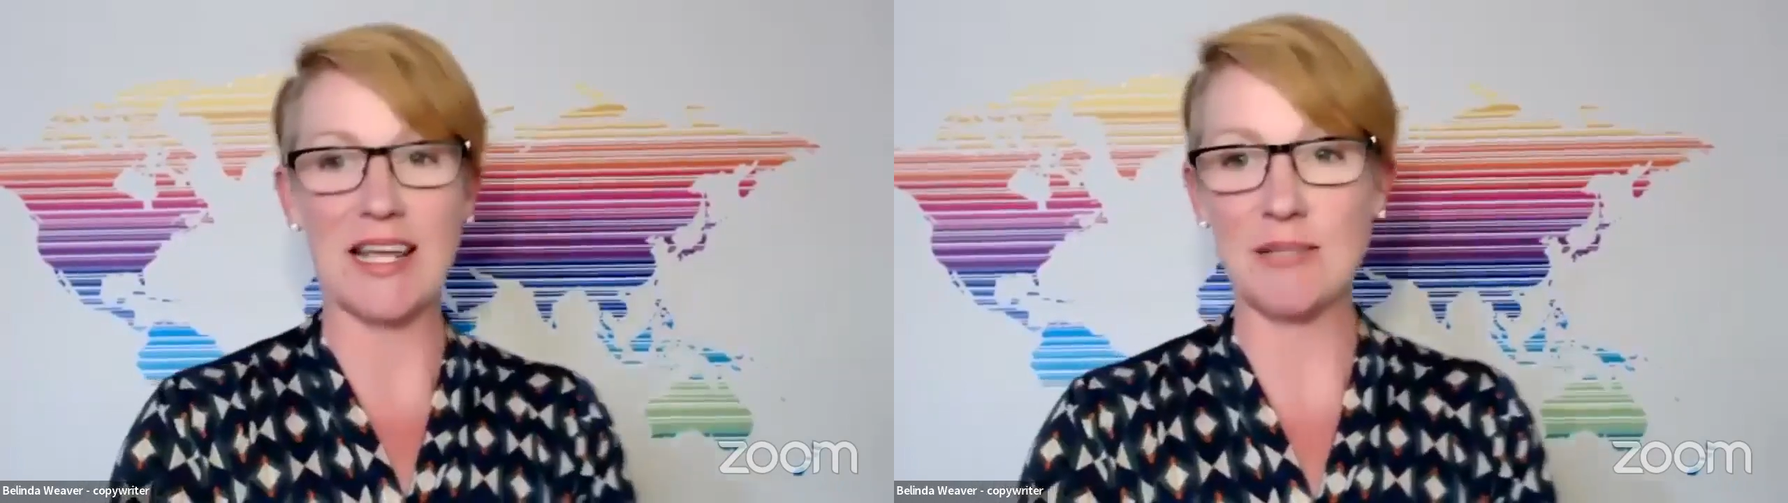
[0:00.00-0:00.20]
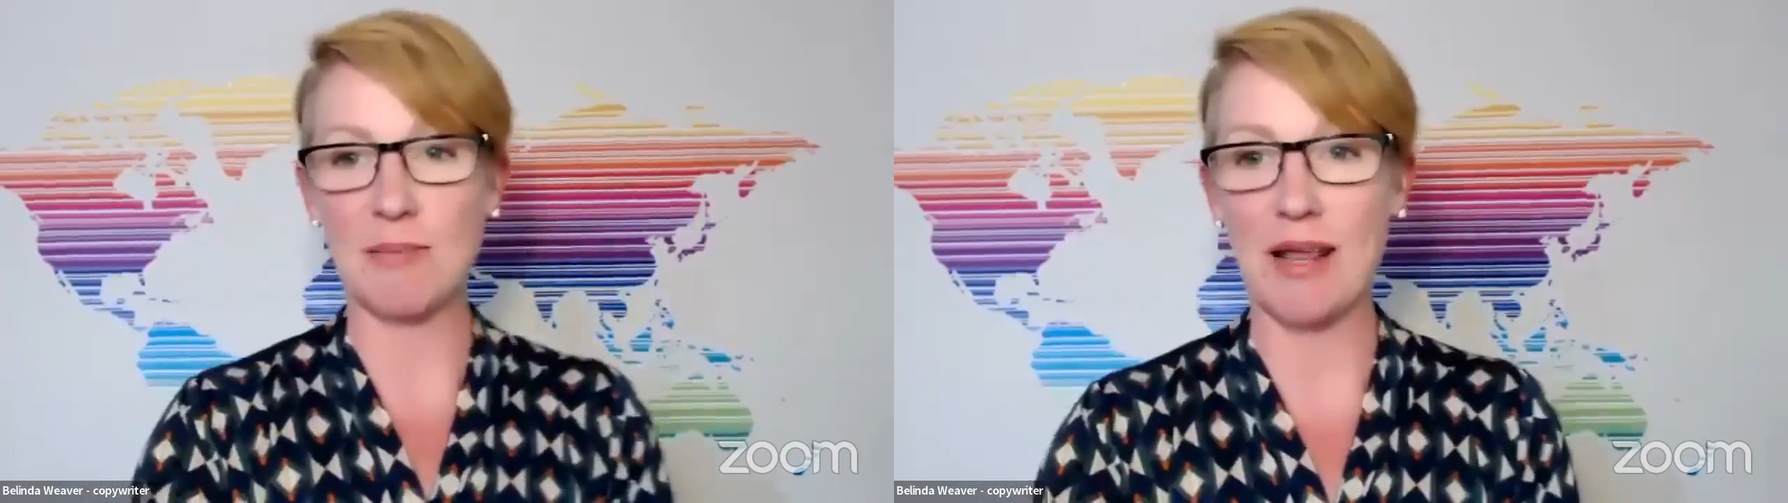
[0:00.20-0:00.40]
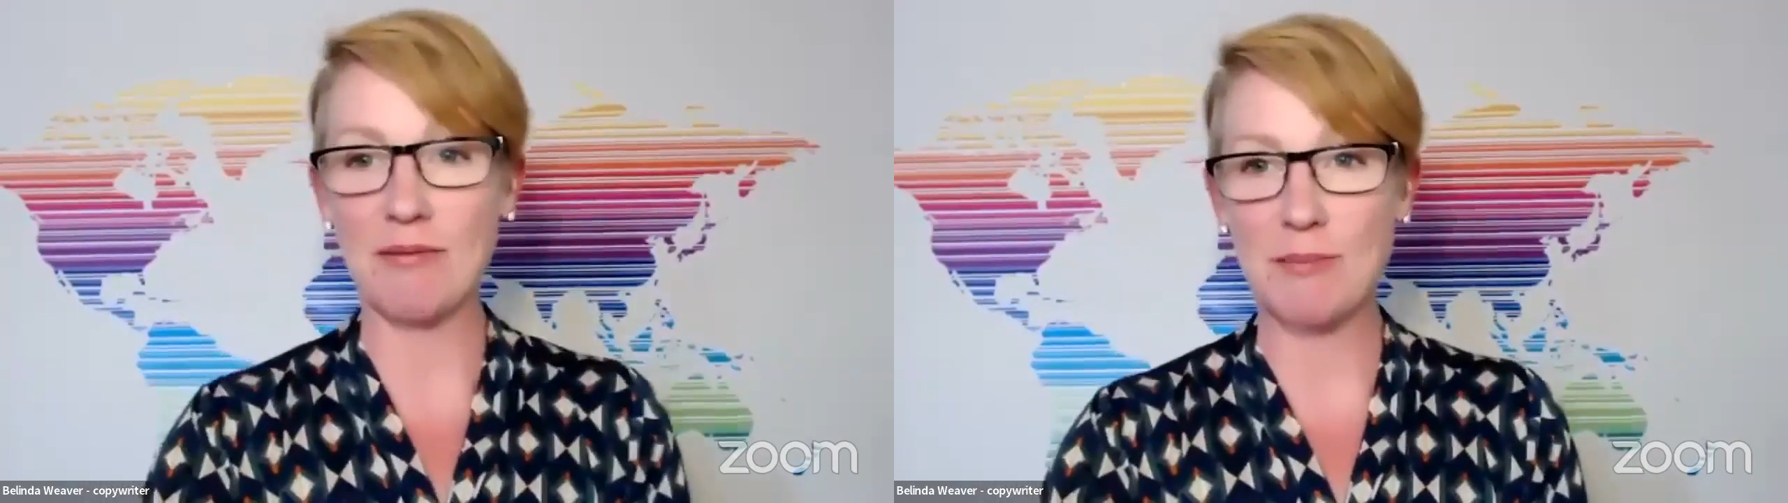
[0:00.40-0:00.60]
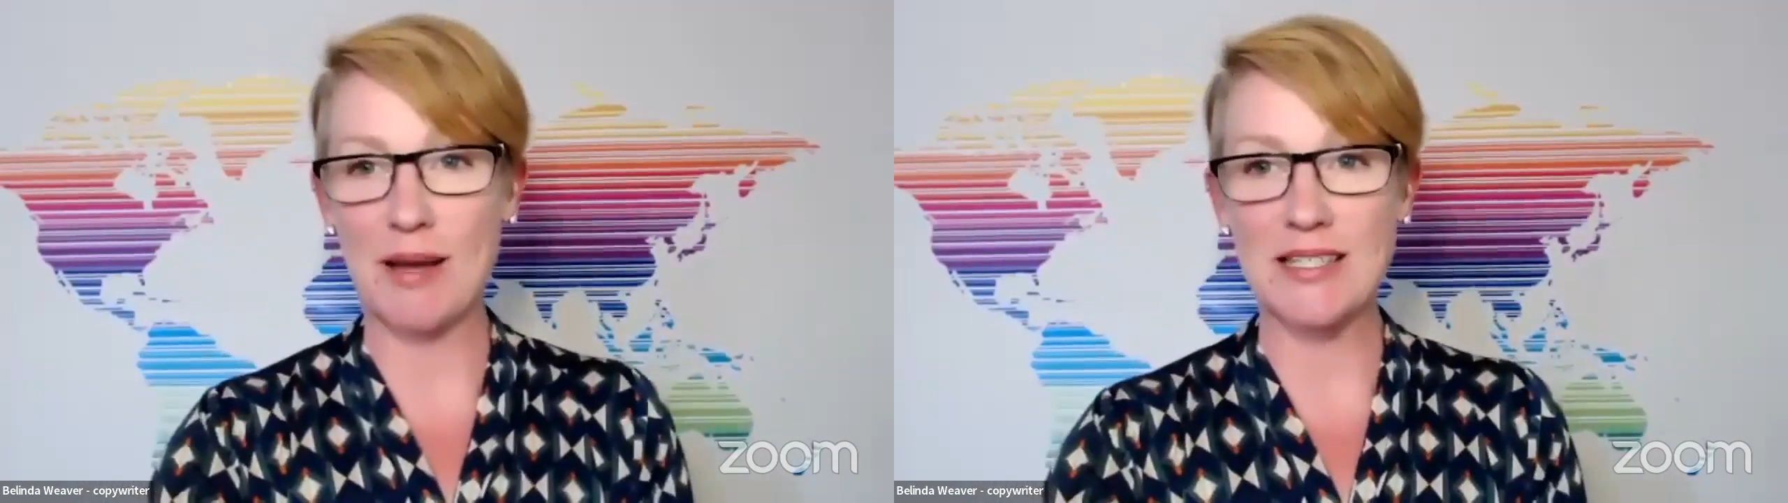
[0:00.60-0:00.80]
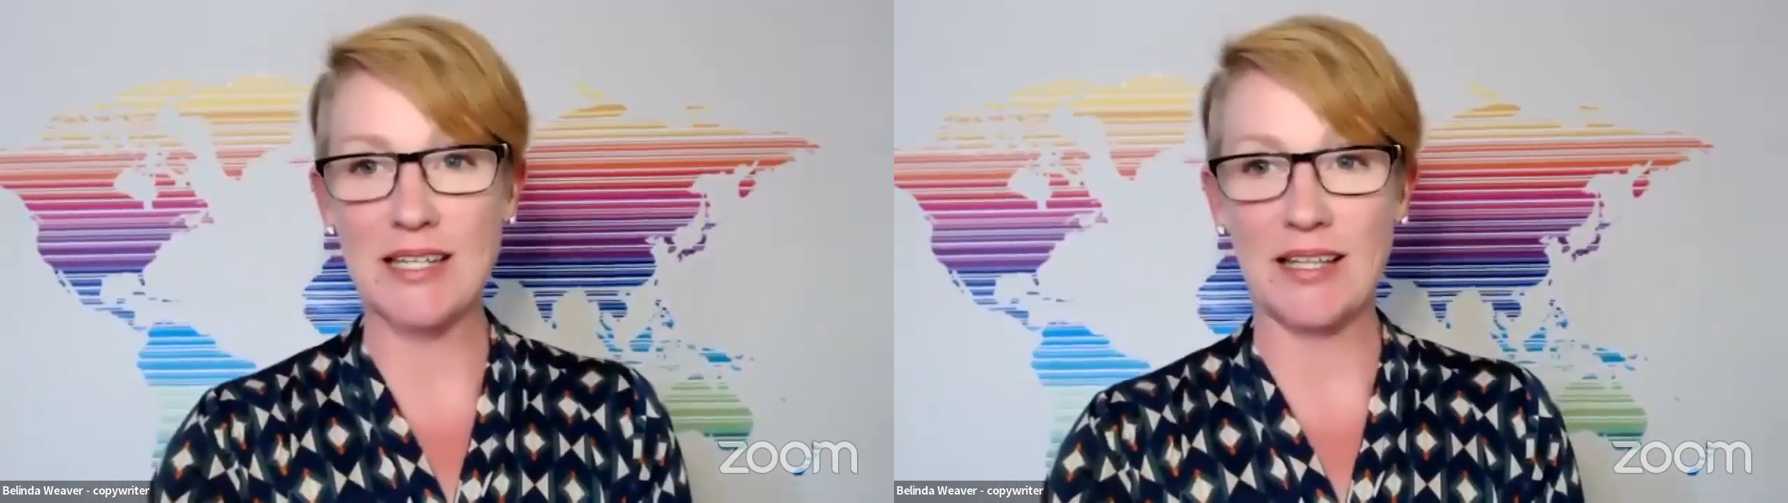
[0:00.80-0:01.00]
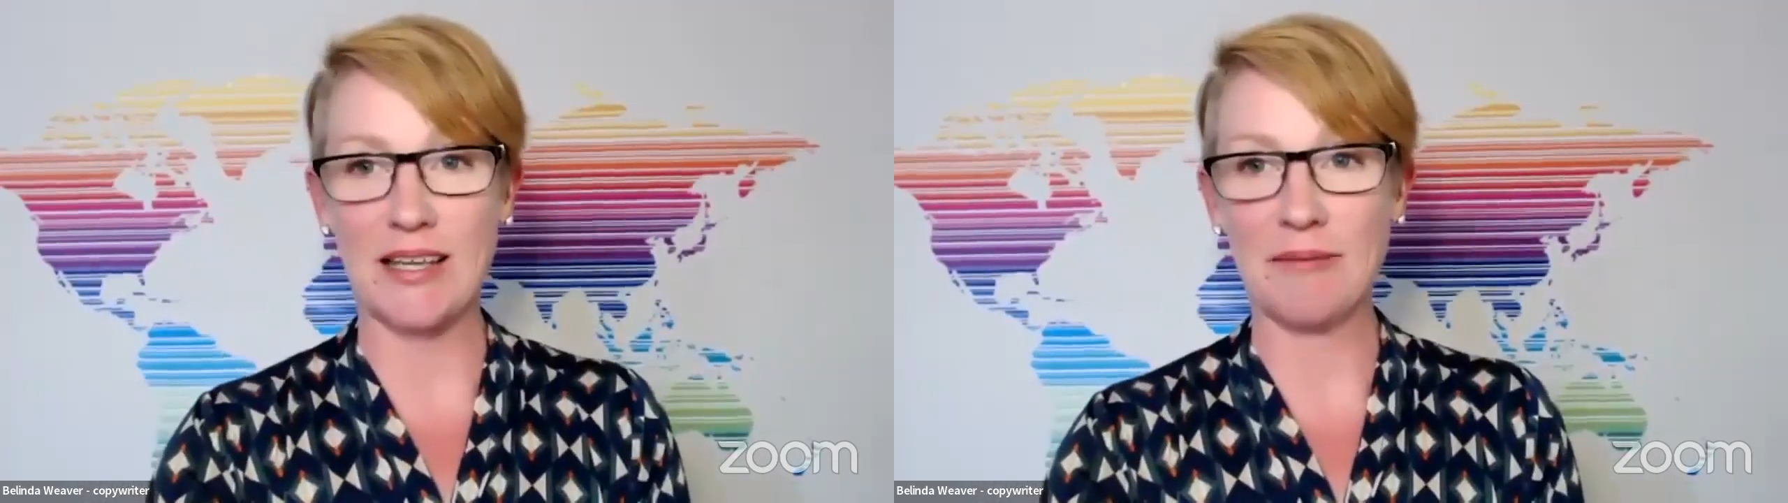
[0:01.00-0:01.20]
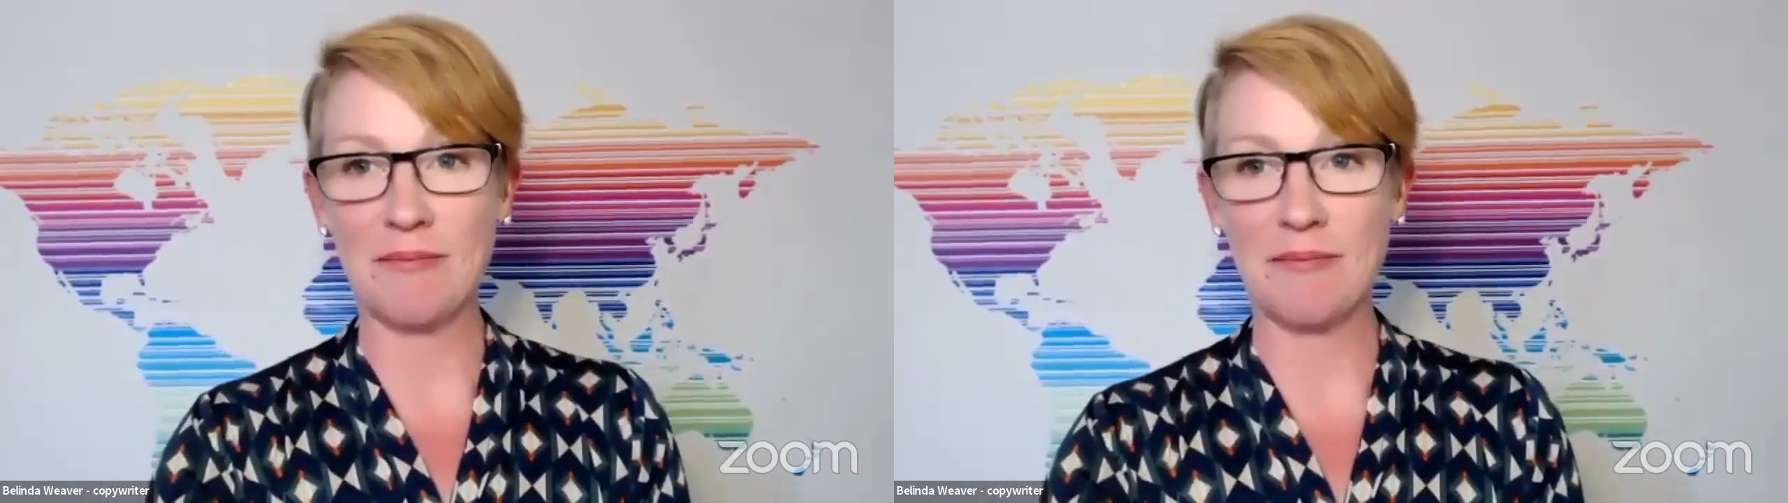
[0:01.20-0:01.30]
but it was basically